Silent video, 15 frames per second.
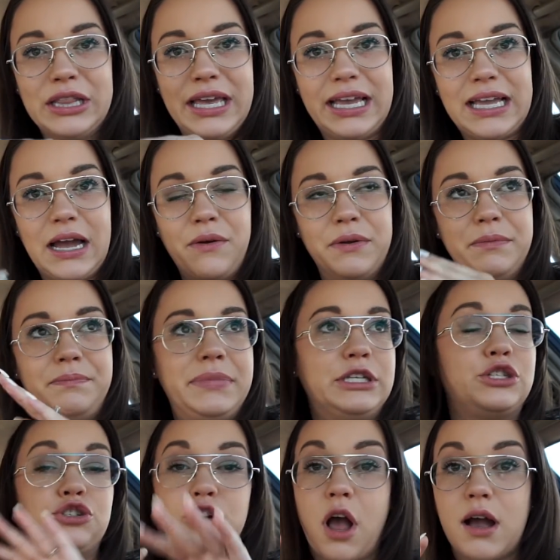Like, I would be
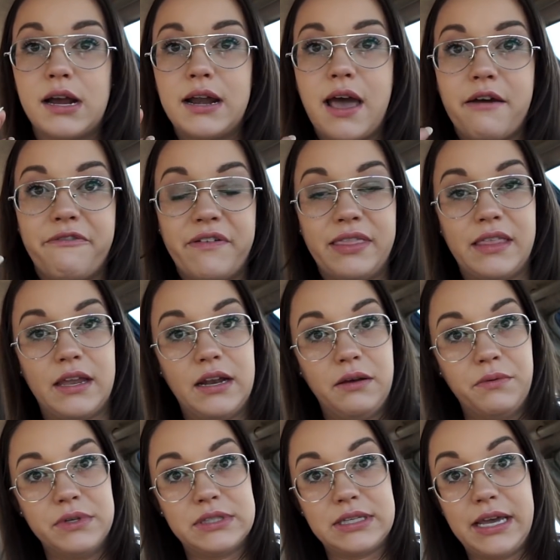strong enough, and then
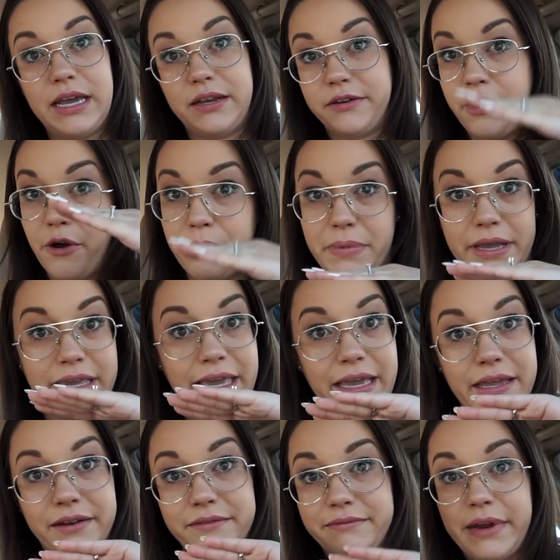it was like, nope, I
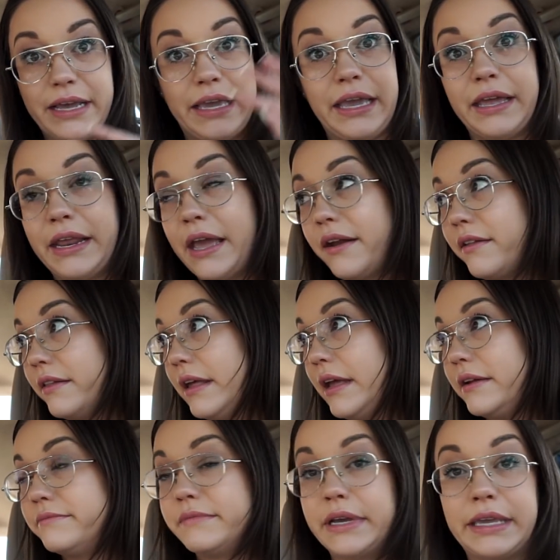can't handle
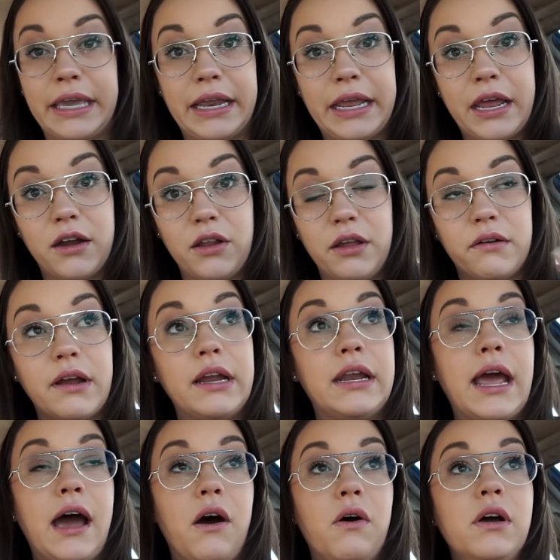it. I can't handle it right
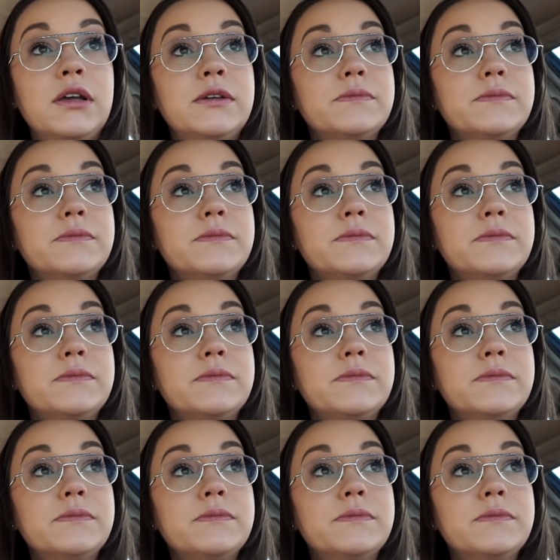now.